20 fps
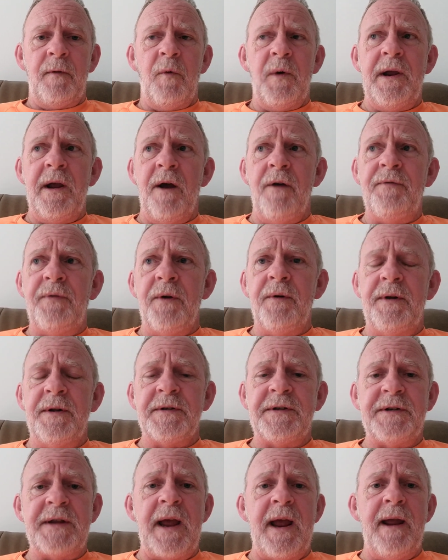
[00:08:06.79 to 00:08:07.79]
we go through
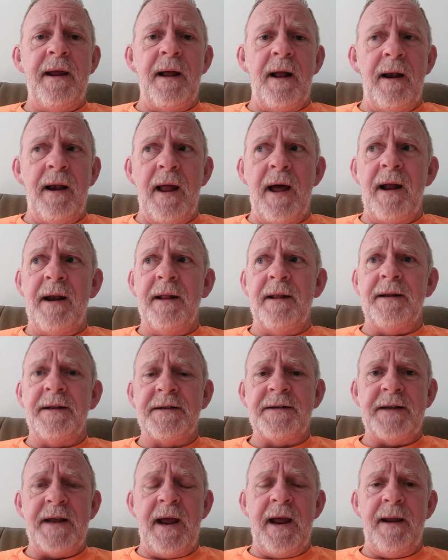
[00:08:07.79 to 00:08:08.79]
the same, a lot of the
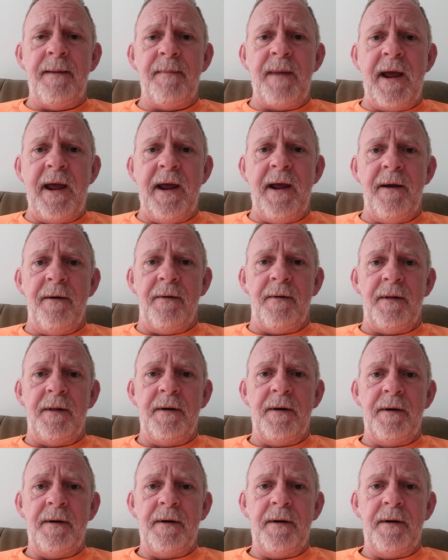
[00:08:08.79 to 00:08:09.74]
same hell.